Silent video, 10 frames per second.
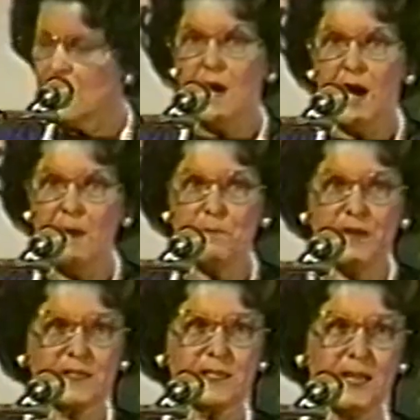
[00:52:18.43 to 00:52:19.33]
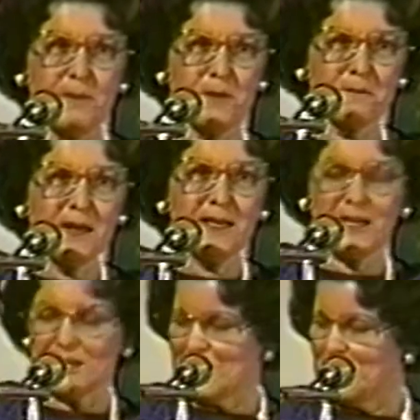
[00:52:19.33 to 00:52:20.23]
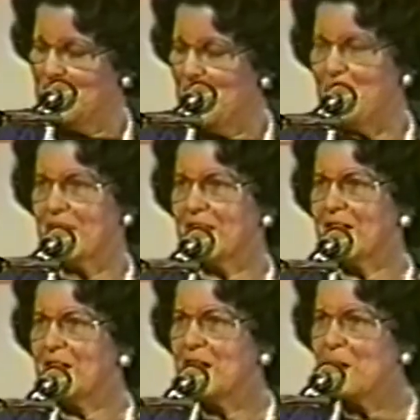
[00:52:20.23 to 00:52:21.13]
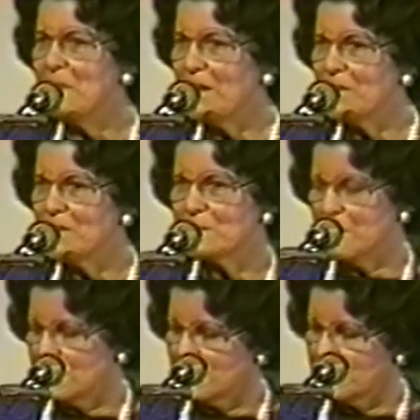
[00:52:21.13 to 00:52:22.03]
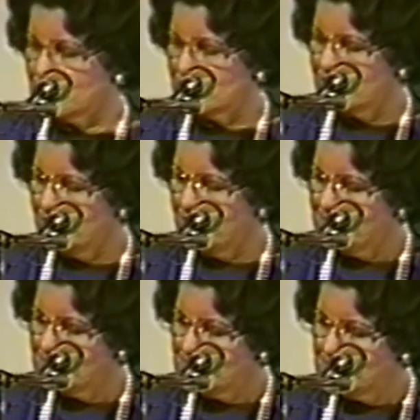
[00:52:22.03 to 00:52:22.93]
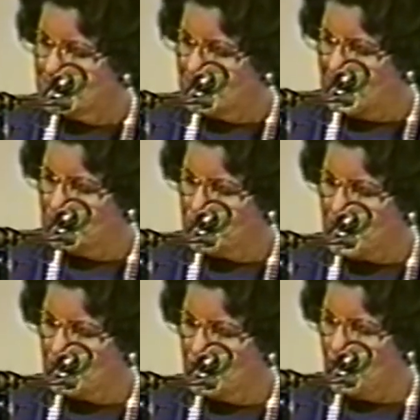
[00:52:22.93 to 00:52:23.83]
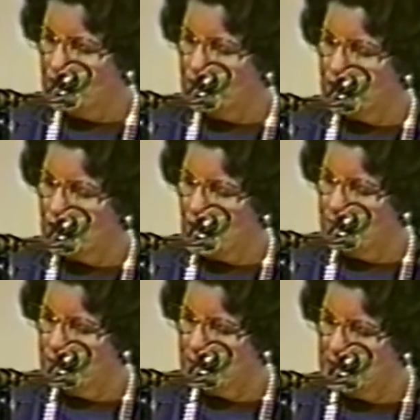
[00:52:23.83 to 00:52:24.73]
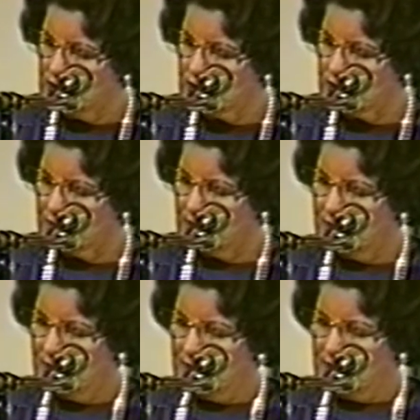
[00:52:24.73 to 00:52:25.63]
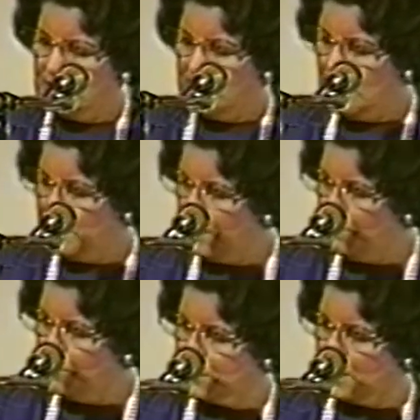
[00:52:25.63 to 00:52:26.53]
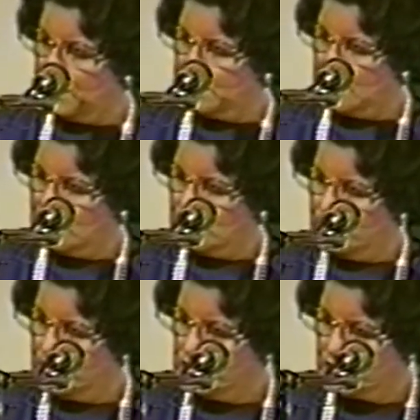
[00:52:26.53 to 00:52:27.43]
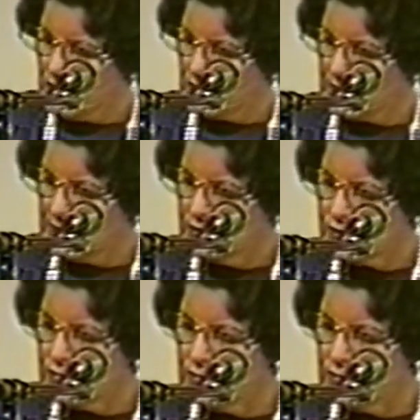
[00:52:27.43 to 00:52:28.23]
I picked it up immediately knowing about this message. And thank God for the confirmation that he had emphasized that to her strongly too.